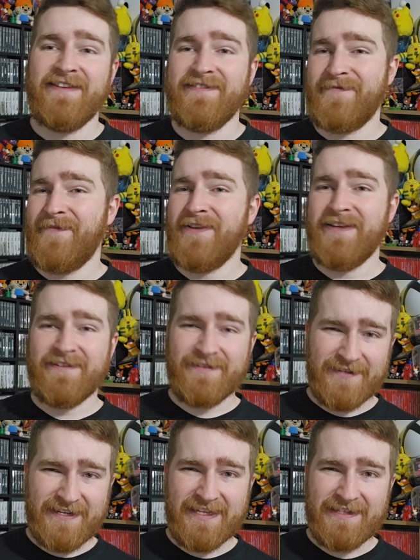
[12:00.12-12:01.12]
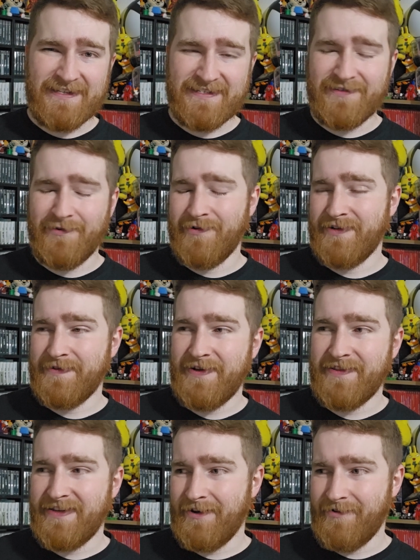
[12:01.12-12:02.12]
it was funny, I was looking in the store as
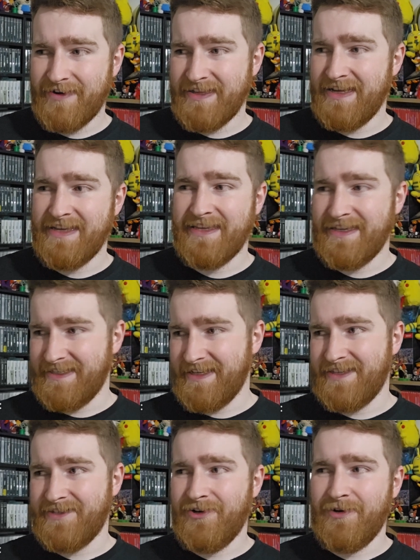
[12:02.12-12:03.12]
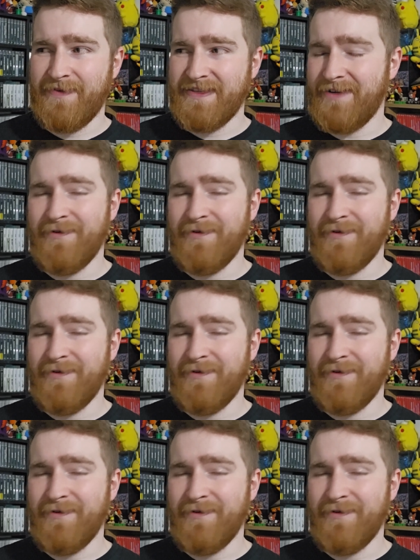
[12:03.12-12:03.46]
well, and they already had like 6 copies.